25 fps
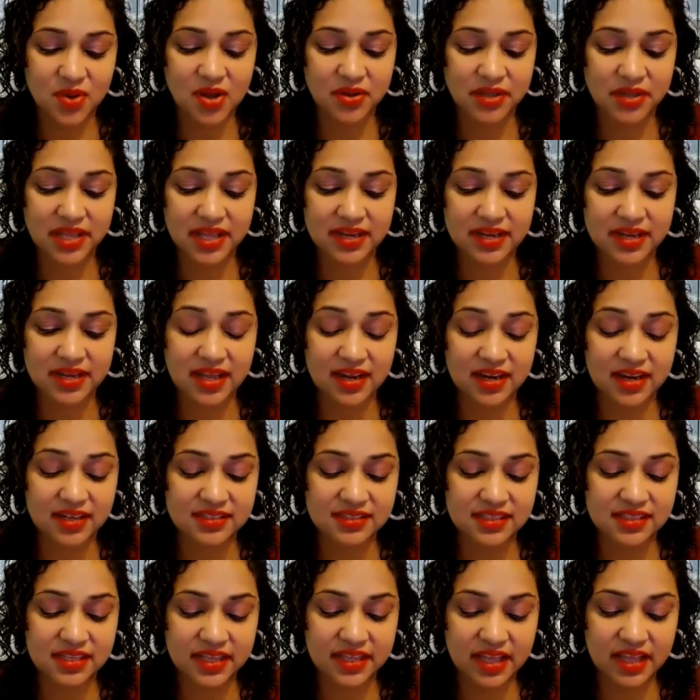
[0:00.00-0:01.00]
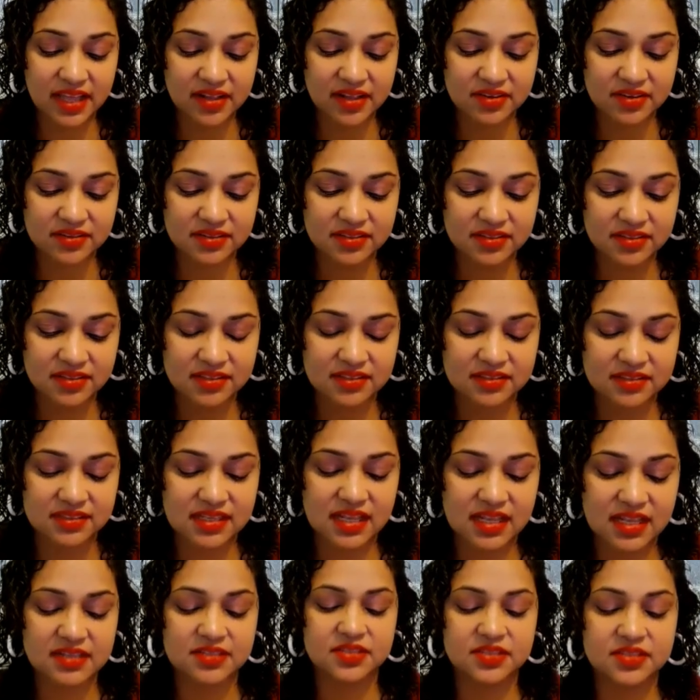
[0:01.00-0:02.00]
well, yeah,
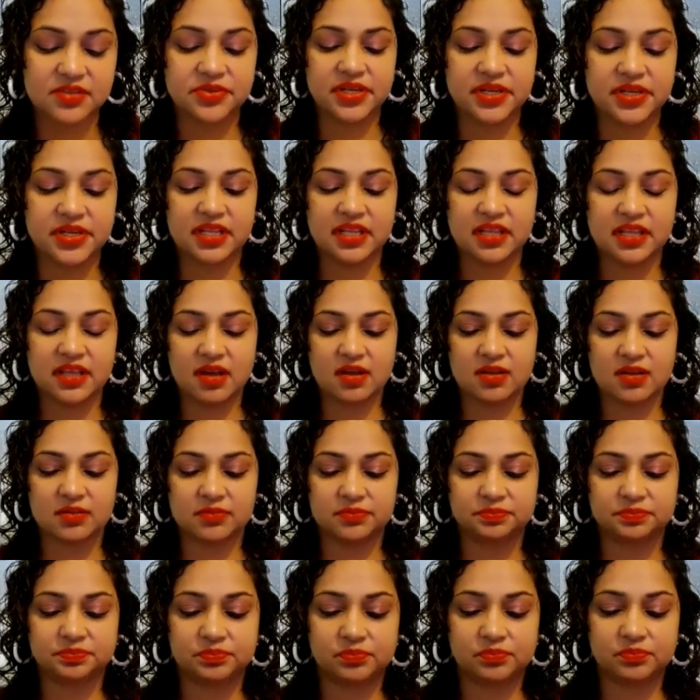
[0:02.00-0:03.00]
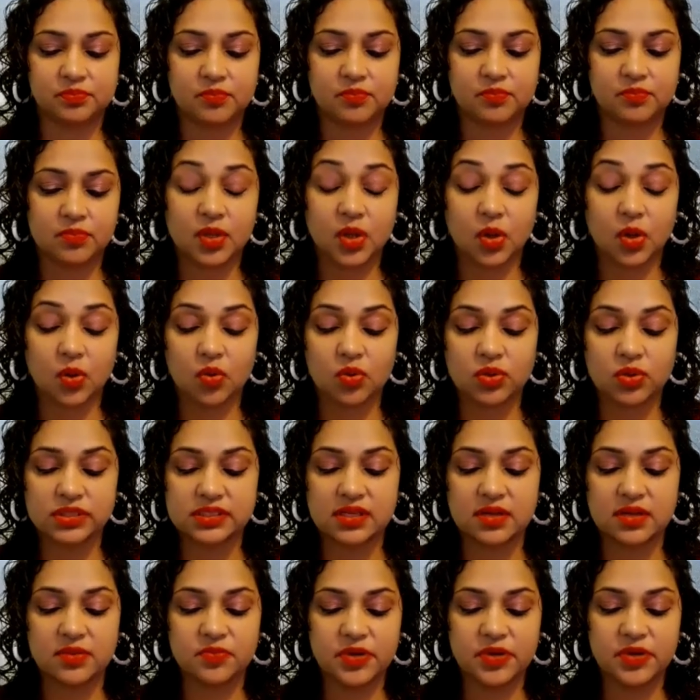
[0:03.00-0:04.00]
that is a really
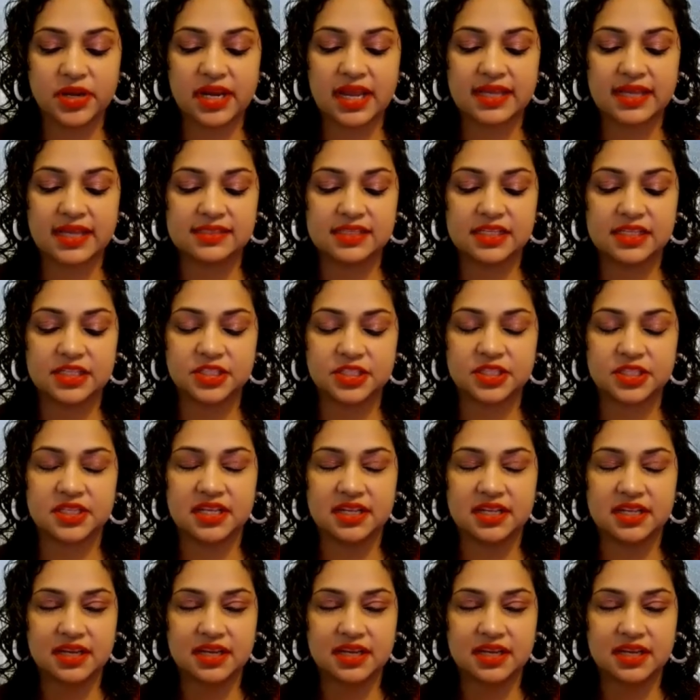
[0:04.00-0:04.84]
awesome realization.